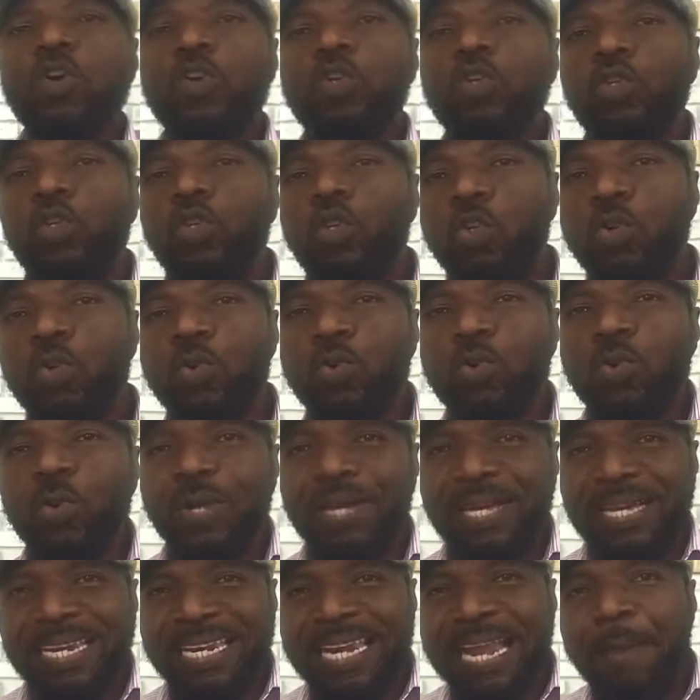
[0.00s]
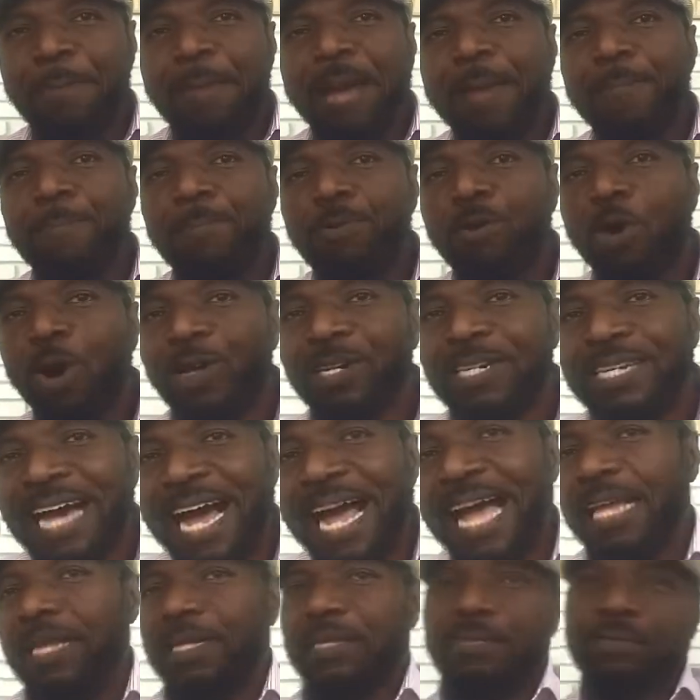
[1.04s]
You na my brother.